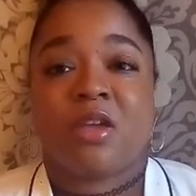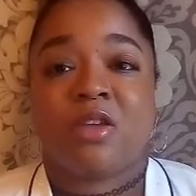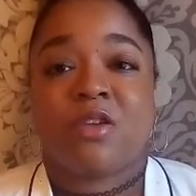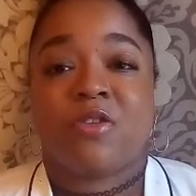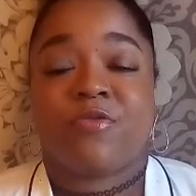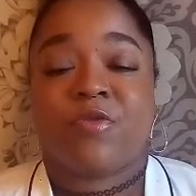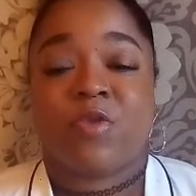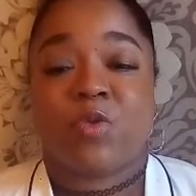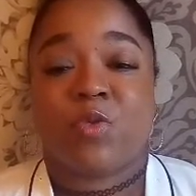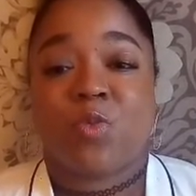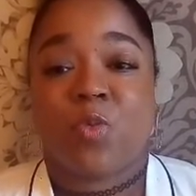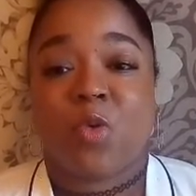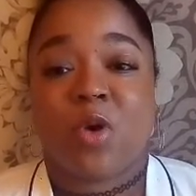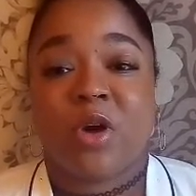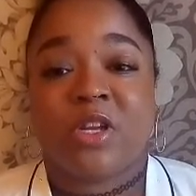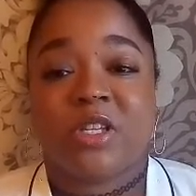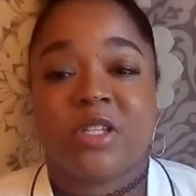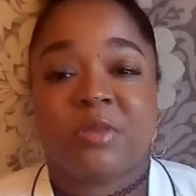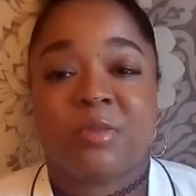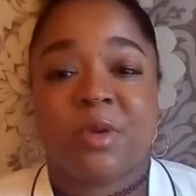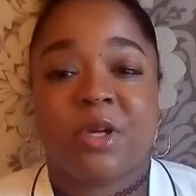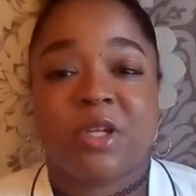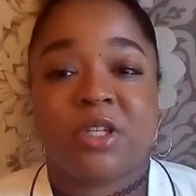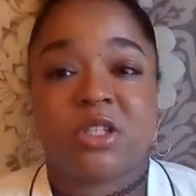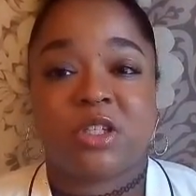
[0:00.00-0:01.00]
If you
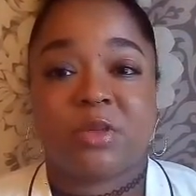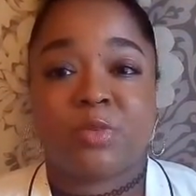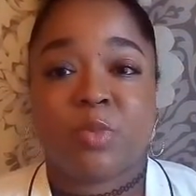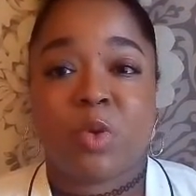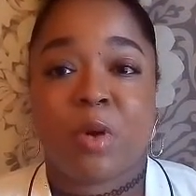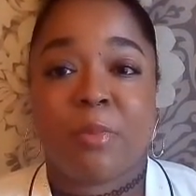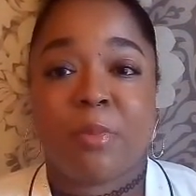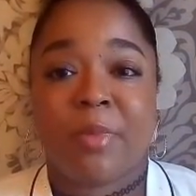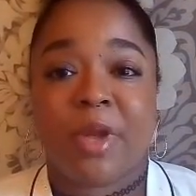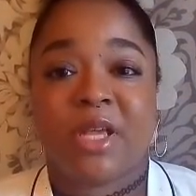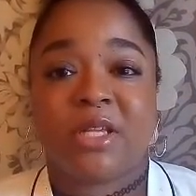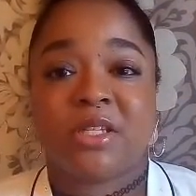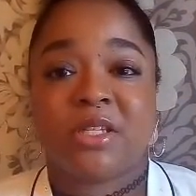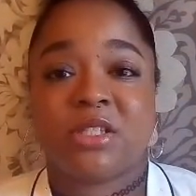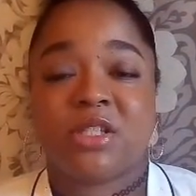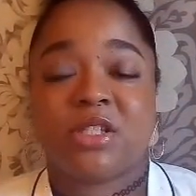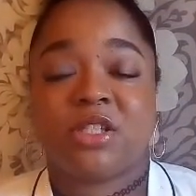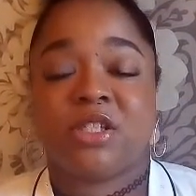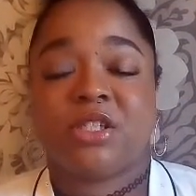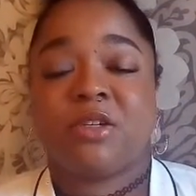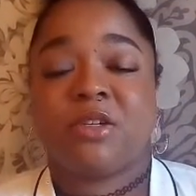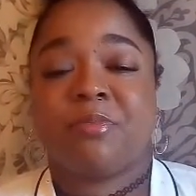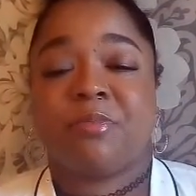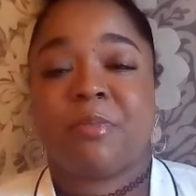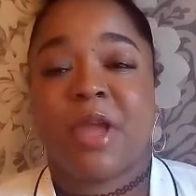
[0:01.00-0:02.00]
want it to be a little more
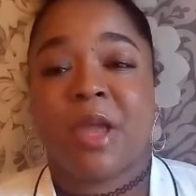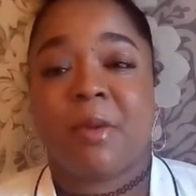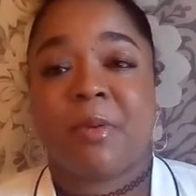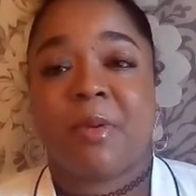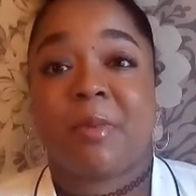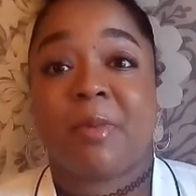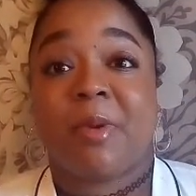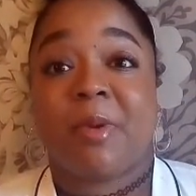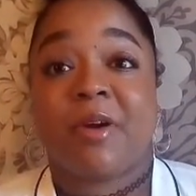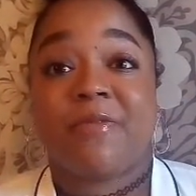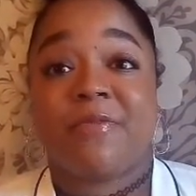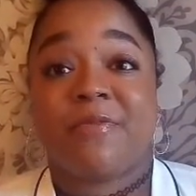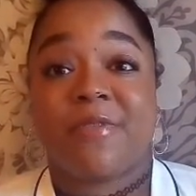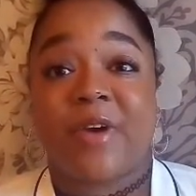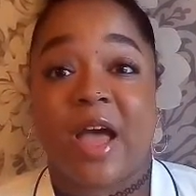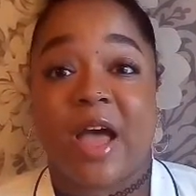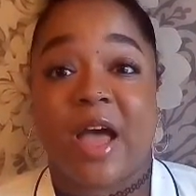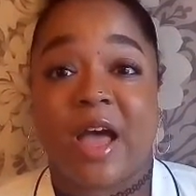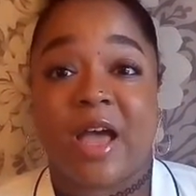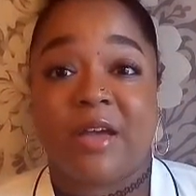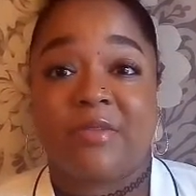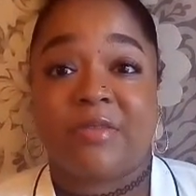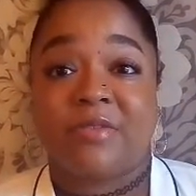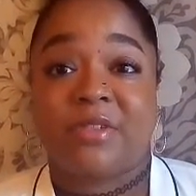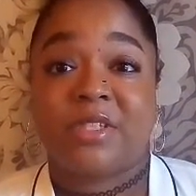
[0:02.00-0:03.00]
messier, maybe about
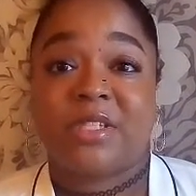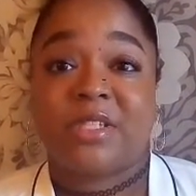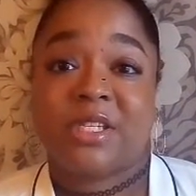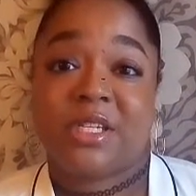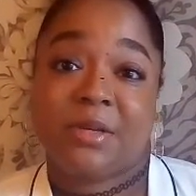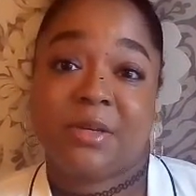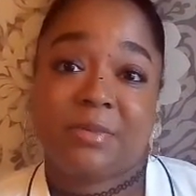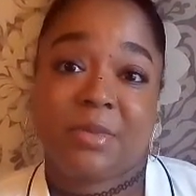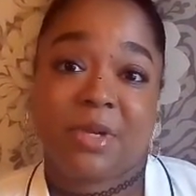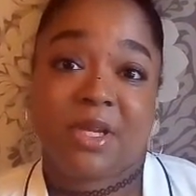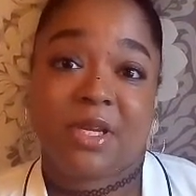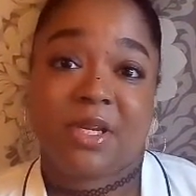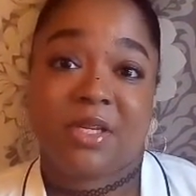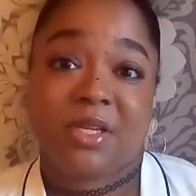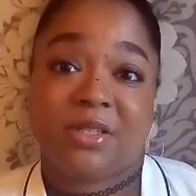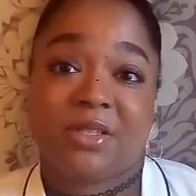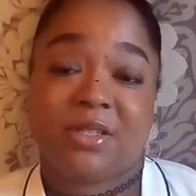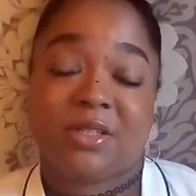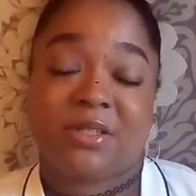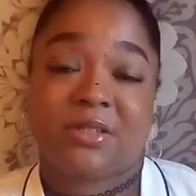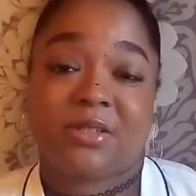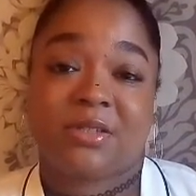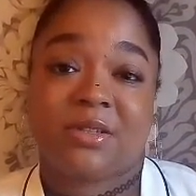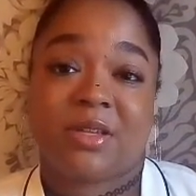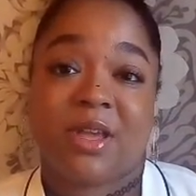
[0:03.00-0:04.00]
5 to 10
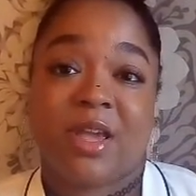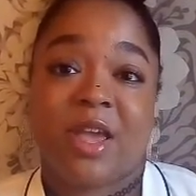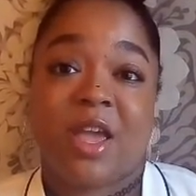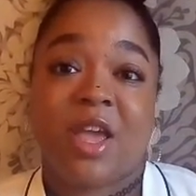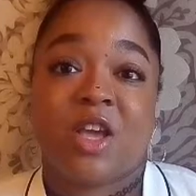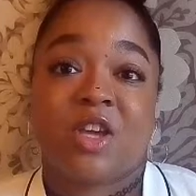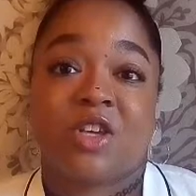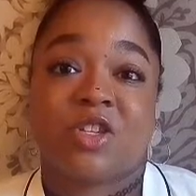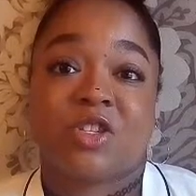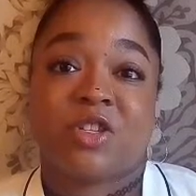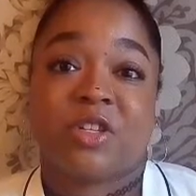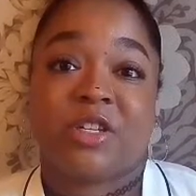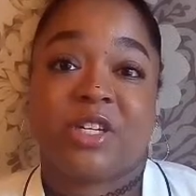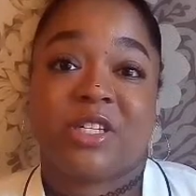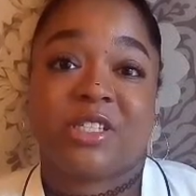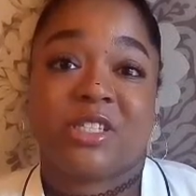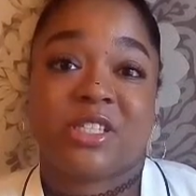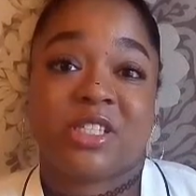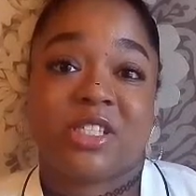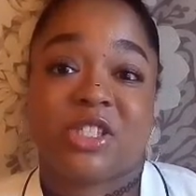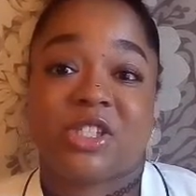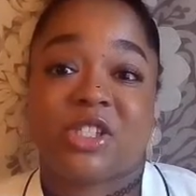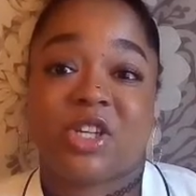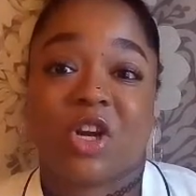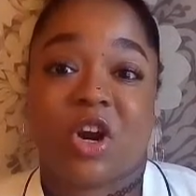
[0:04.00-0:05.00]
minutes. So
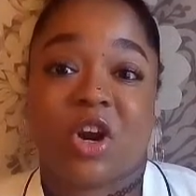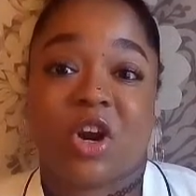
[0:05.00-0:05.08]
let's get